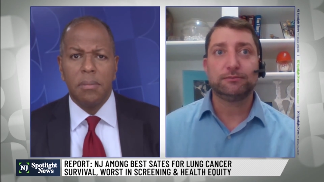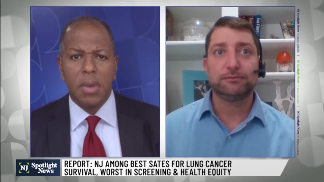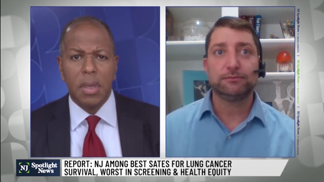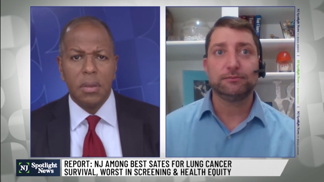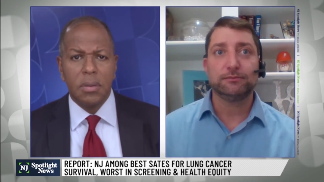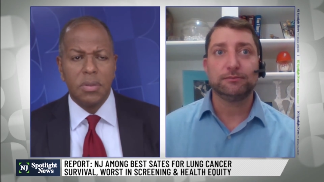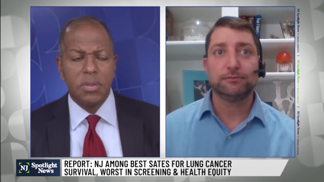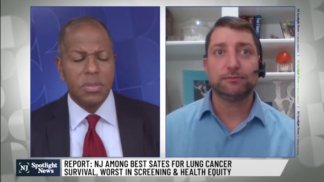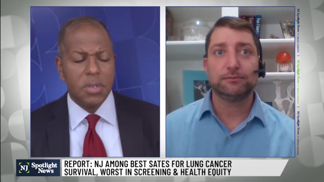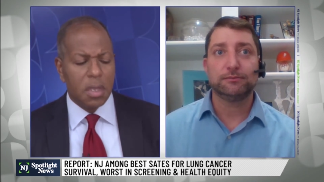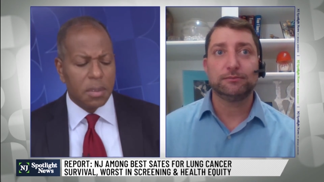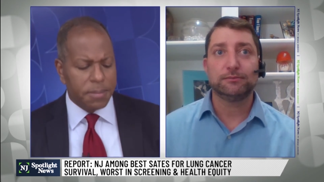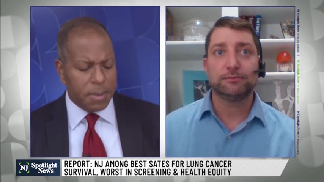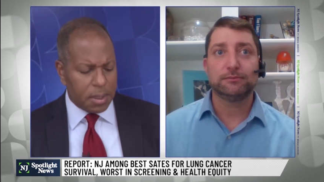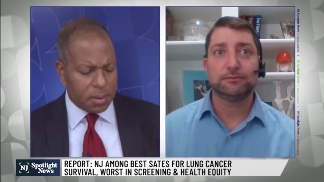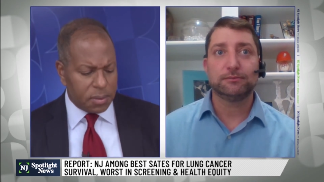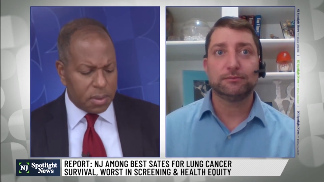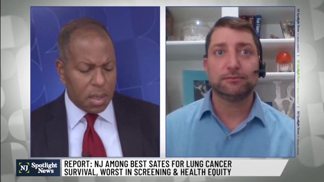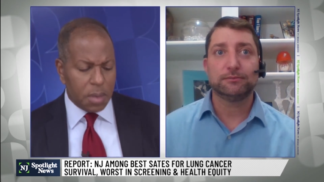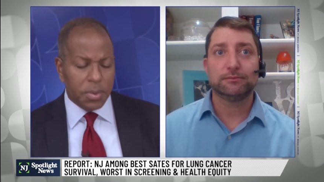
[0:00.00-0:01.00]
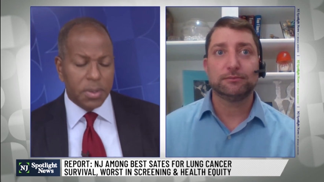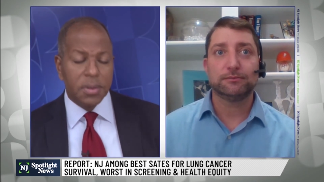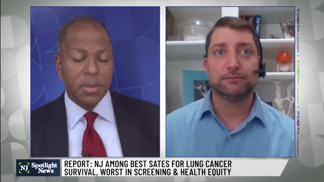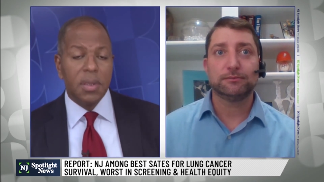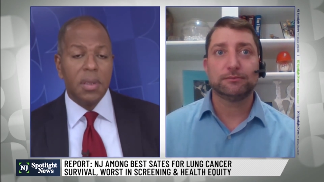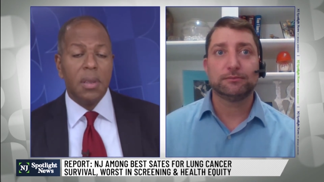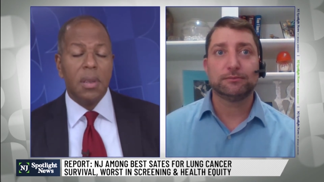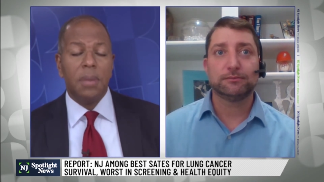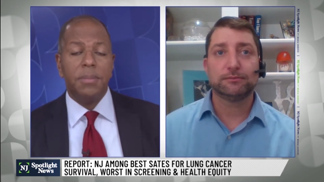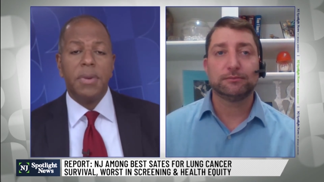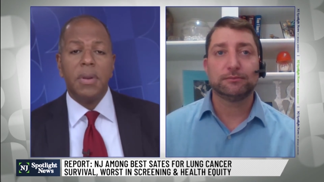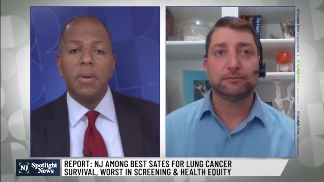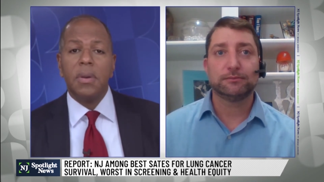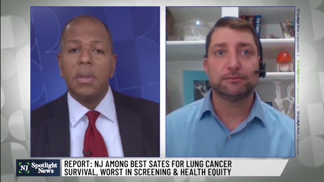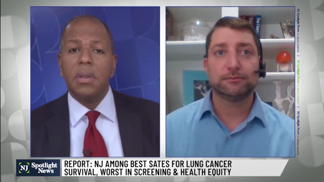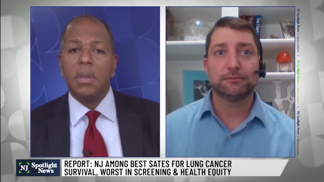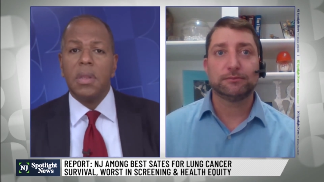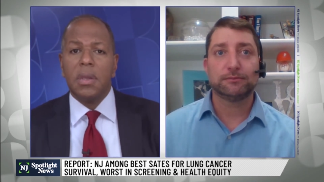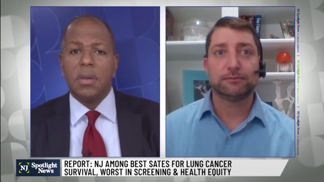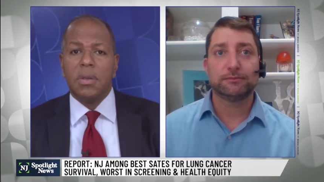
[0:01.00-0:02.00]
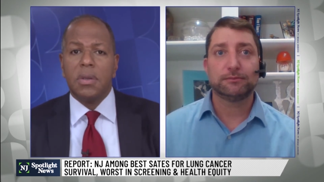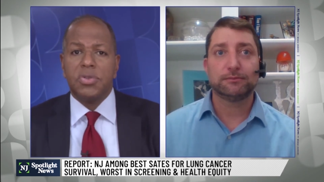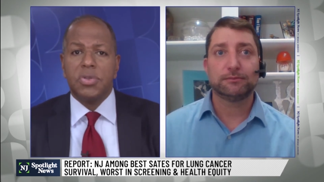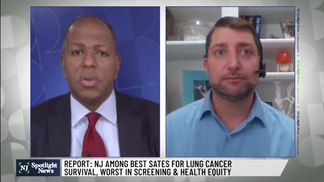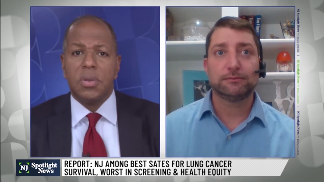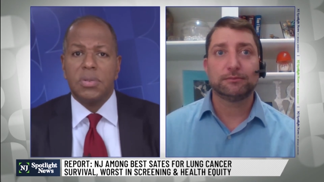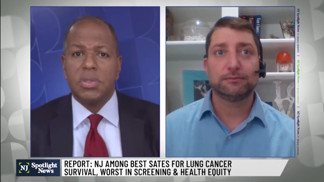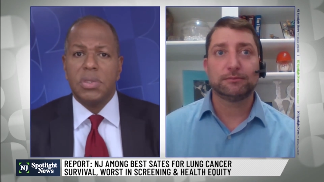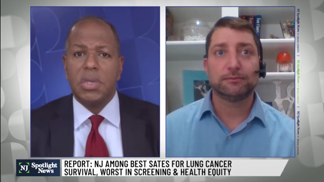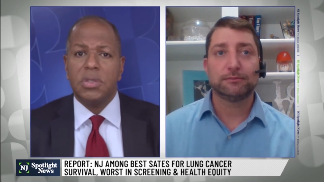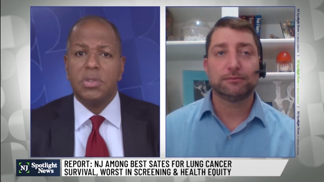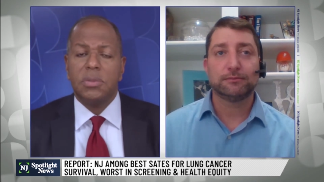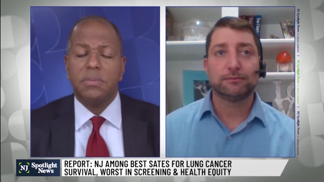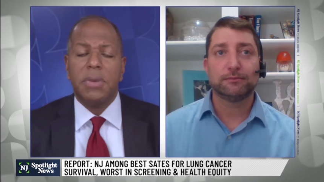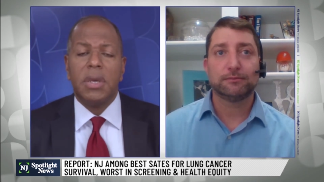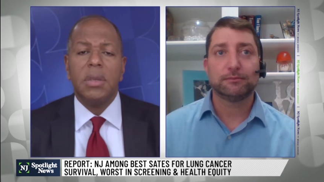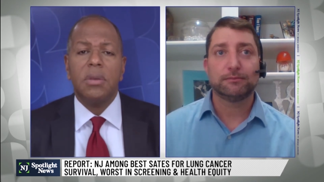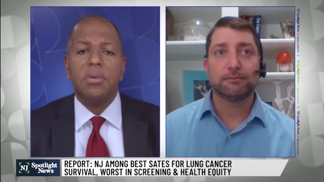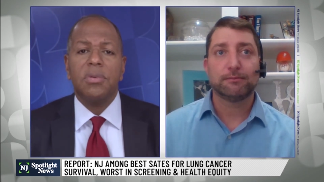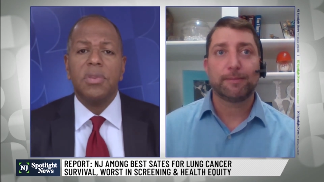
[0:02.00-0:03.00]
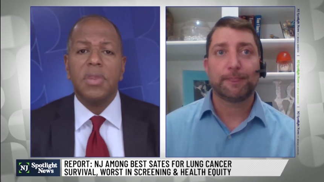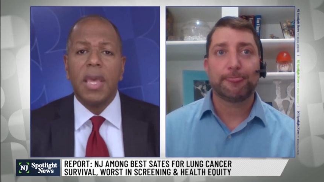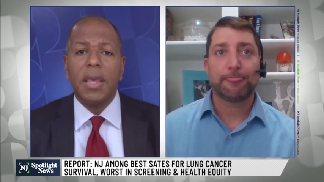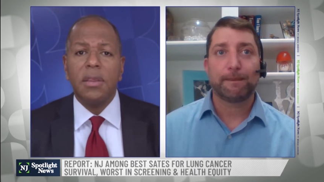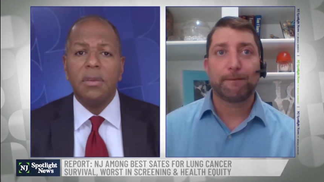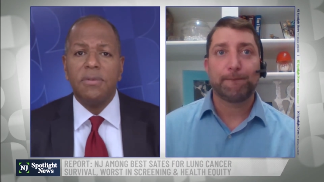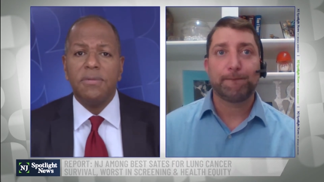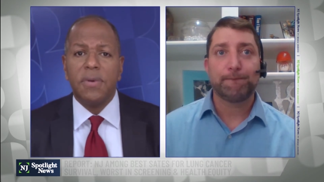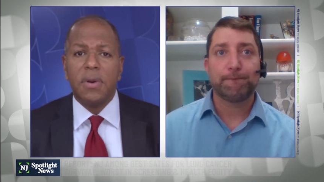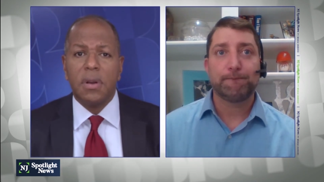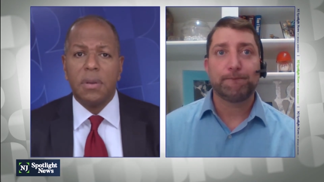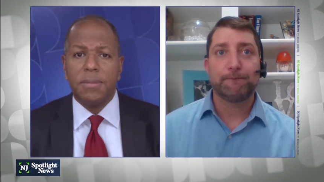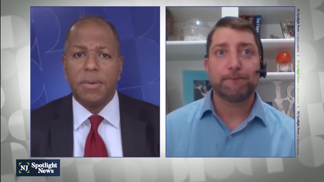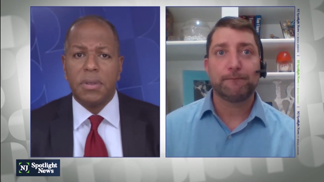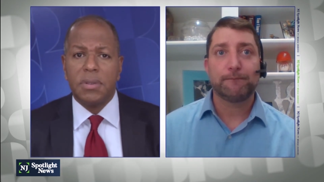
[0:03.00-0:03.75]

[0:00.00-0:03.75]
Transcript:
Speaker 1: Michael Seilback there with the American Lung Association. Michael, thank you very